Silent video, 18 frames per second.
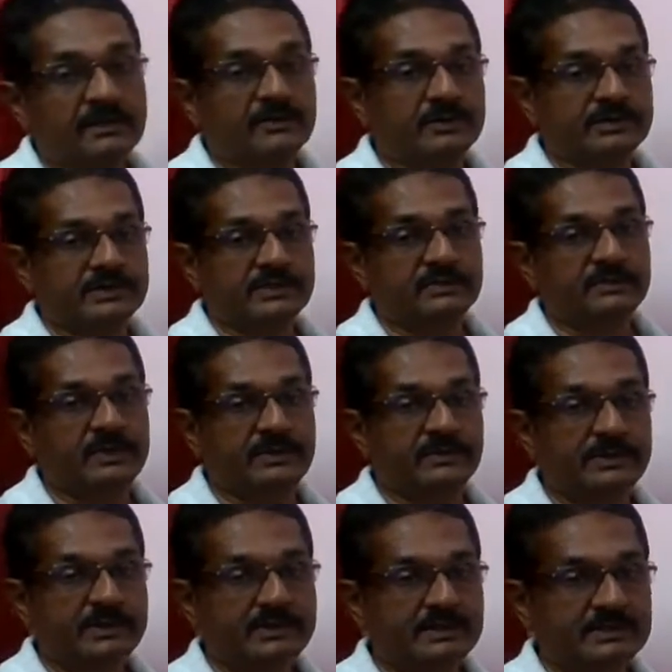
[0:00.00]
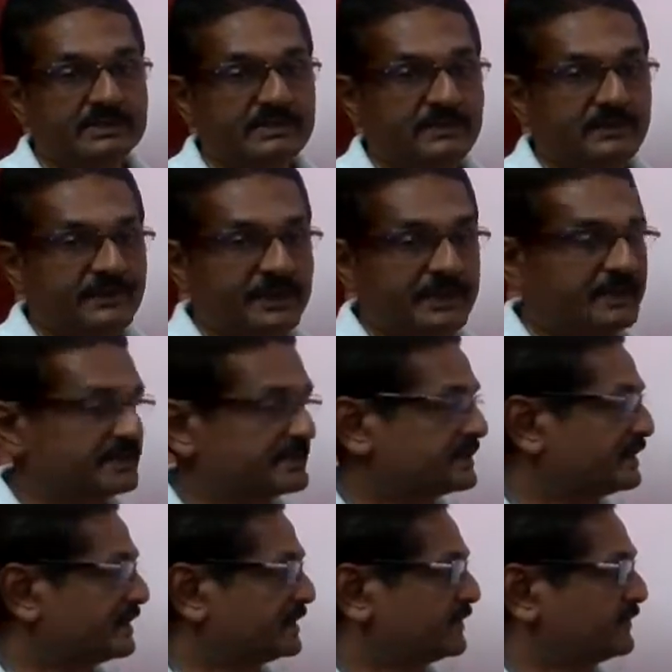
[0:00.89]
question papers. It
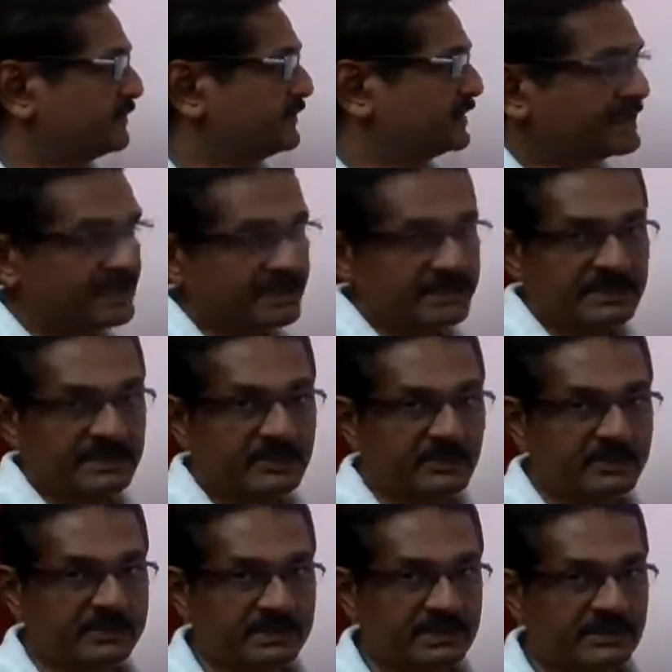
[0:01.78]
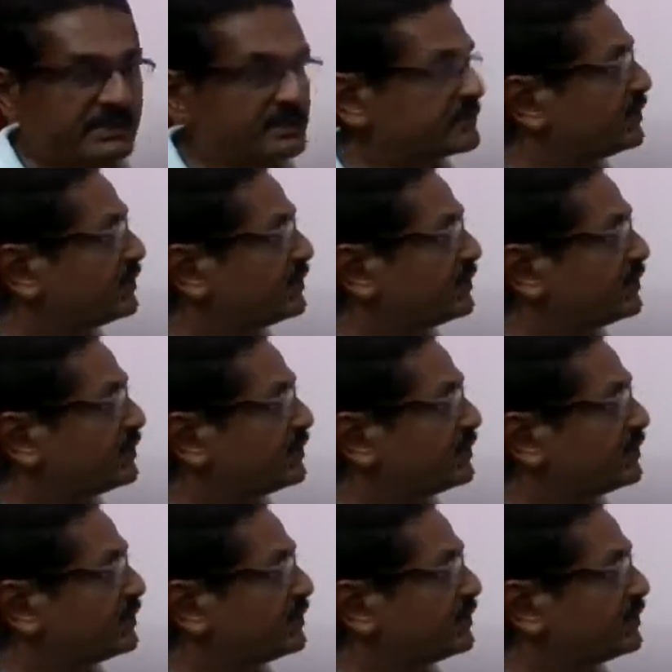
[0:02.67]
is a very easy question,